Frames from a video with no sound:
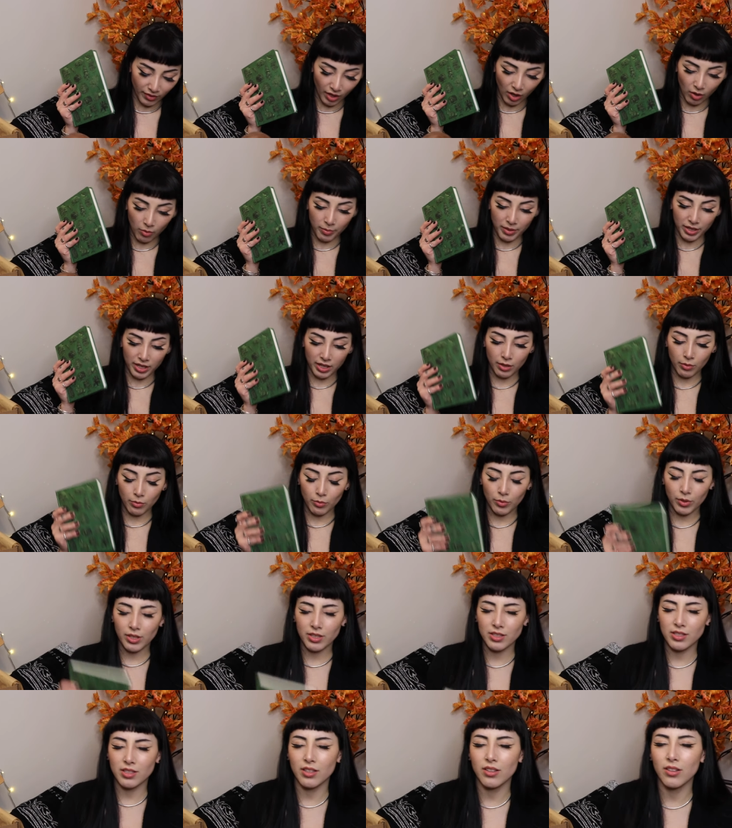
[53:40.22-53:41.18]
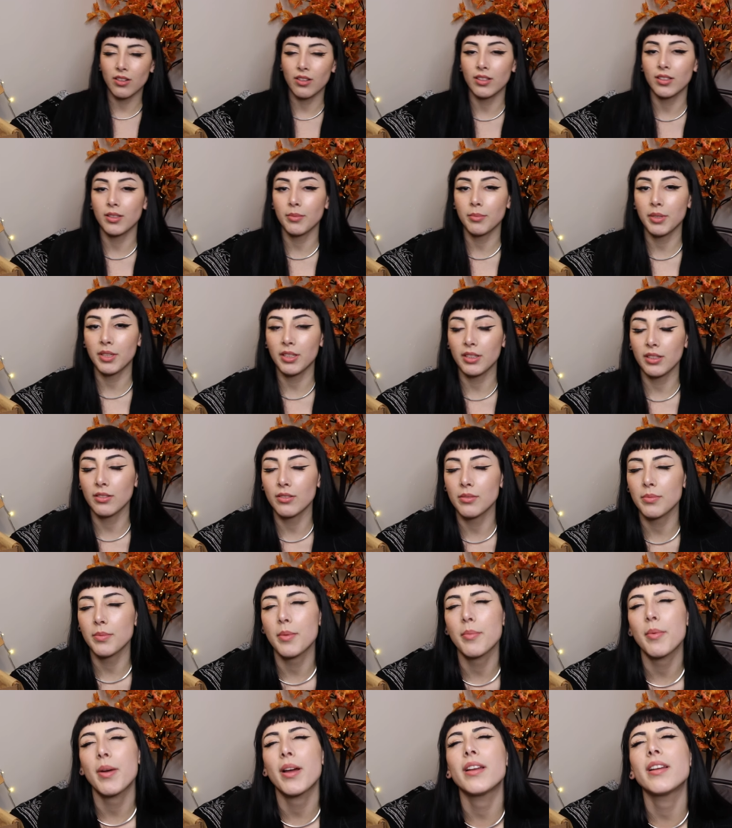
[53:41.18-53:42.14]
oh my God, what is it called? I'm gonna lose
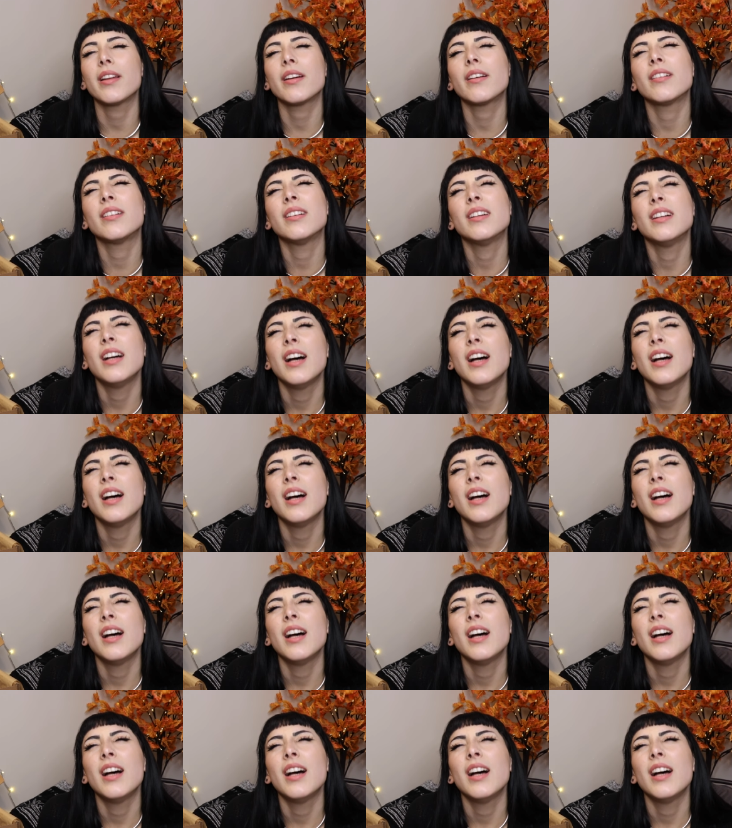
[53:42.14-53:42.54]
my mind now.